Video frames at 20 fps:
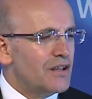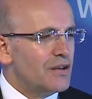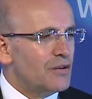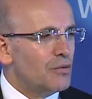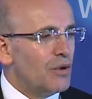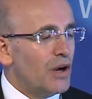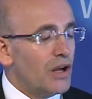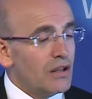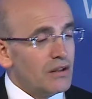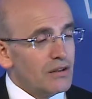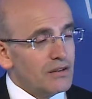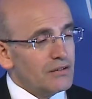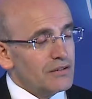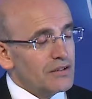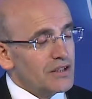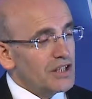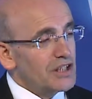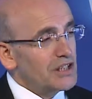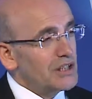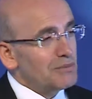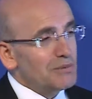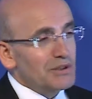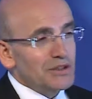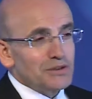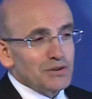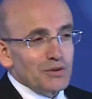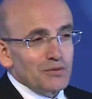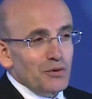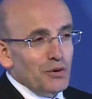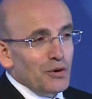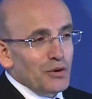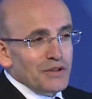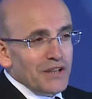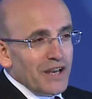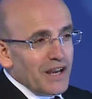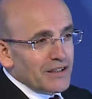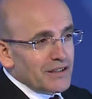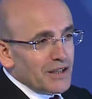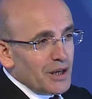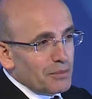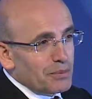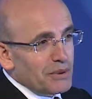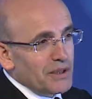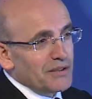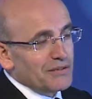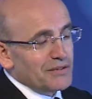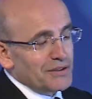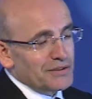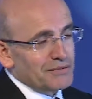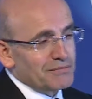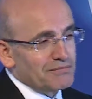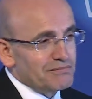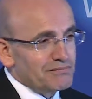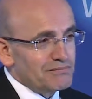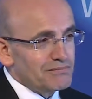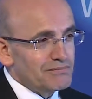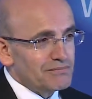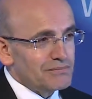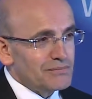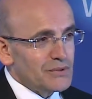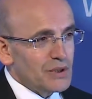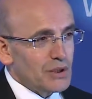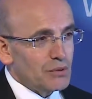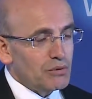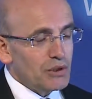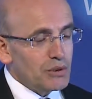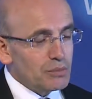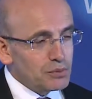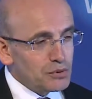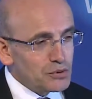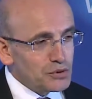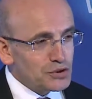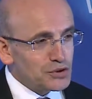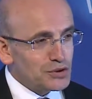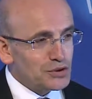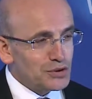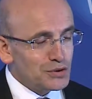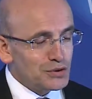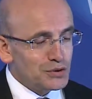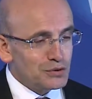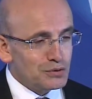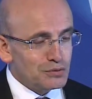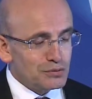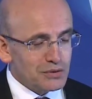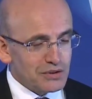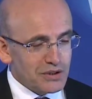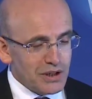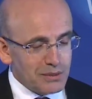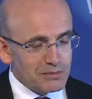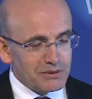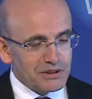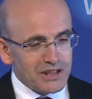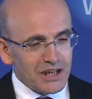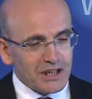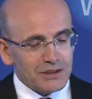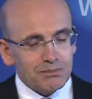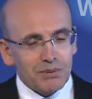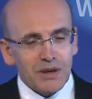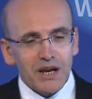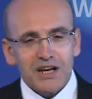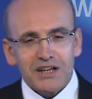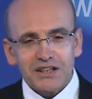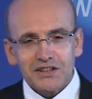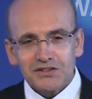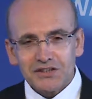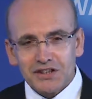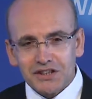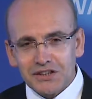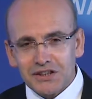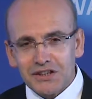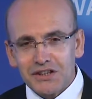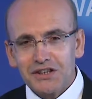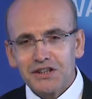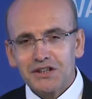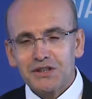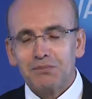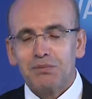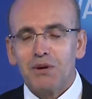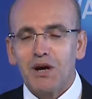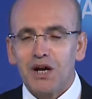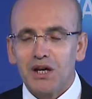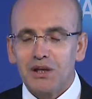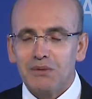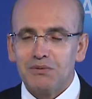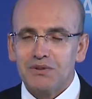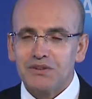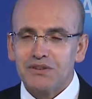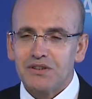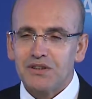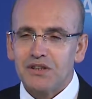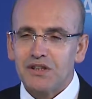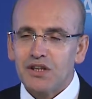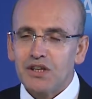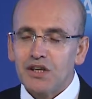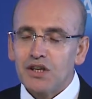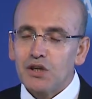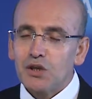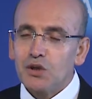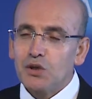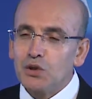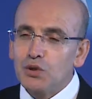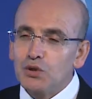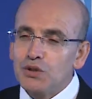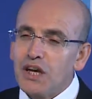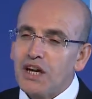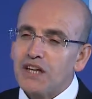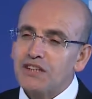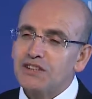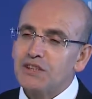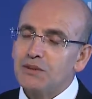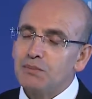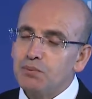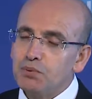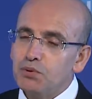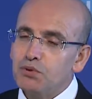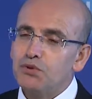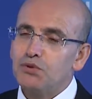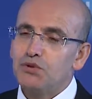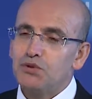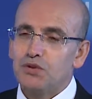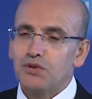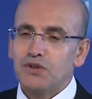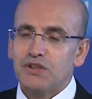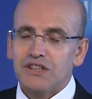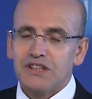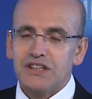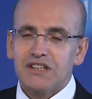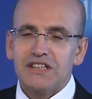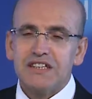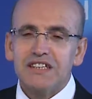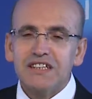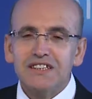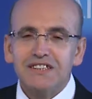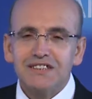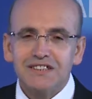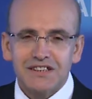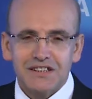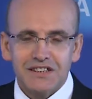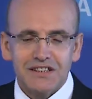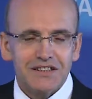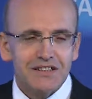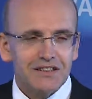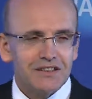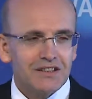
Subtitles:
Well, in the midst of all that upheaval, we pushed through, that package that cleared the parliament could actually put Turkey easily